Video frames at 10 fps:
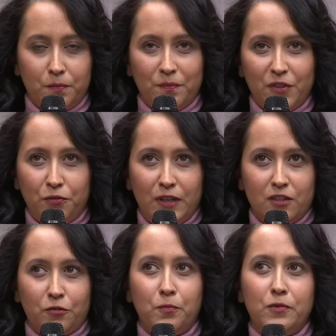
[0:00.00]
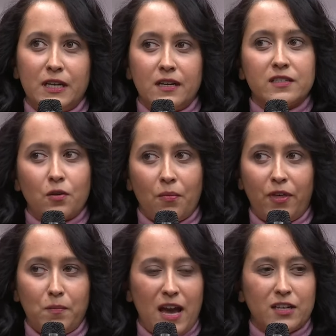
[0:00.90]
the feeling of bringing
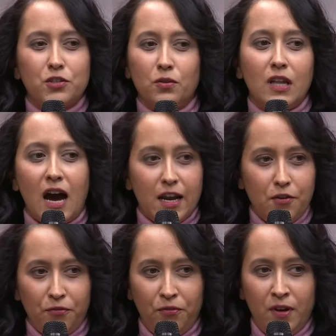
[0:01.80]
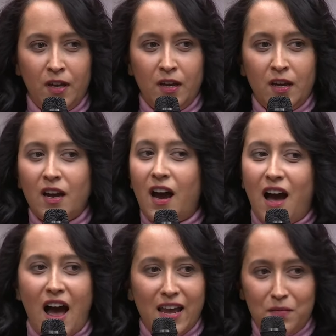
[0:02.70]
something back to life.
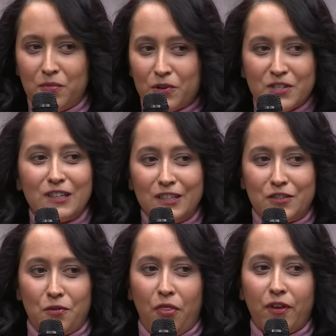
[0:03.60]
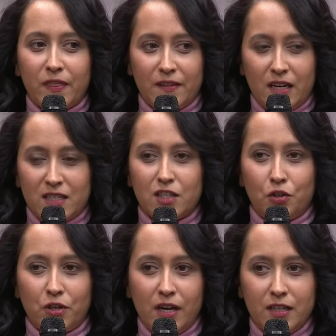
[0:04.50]
I personally don't think that that's a
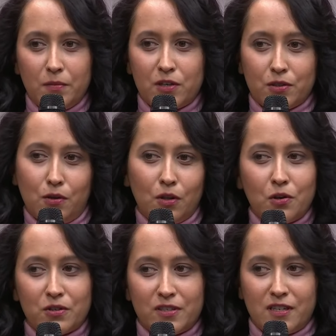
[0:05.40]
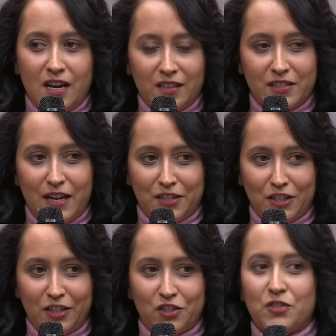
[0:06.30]
good idea, because Holocaust denial is
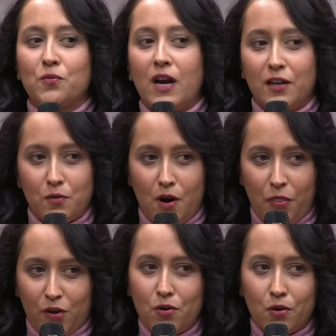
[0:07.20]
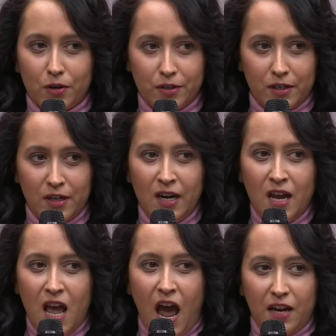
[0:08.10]
actually just right around the corner.
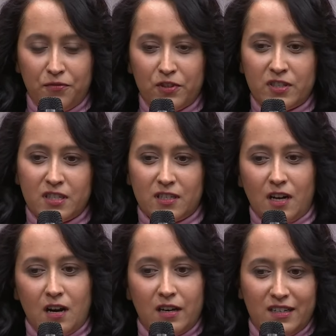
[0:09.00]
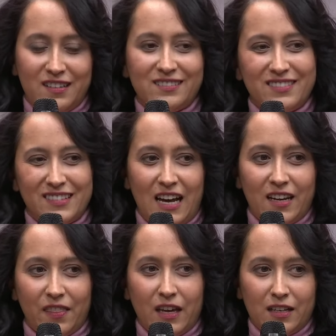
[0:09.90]
And if you start
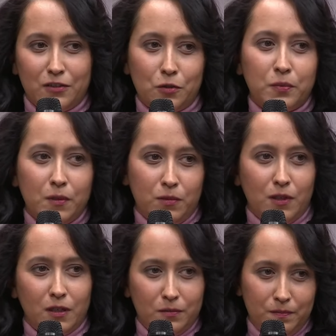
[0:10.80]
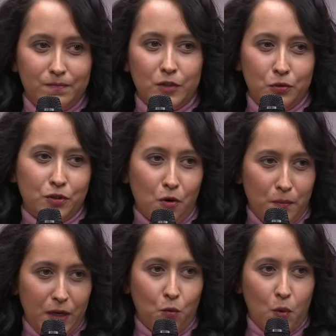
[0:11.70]
like that, you know, people who don't
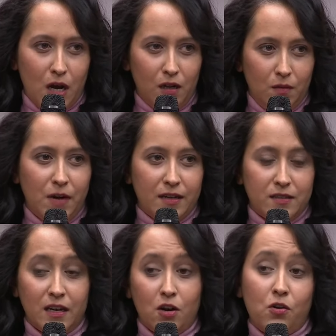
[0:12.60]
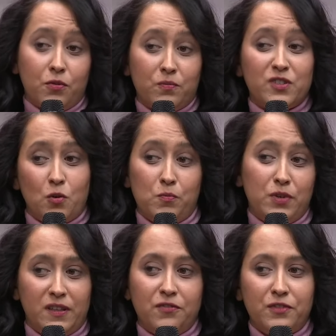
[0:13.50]
mean well might say, oh, so
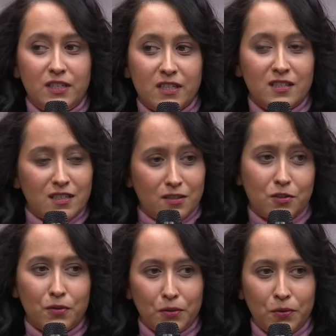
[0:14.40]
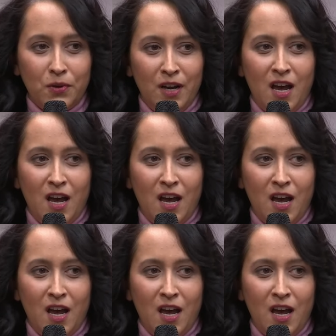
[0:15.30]
but if this isn't true,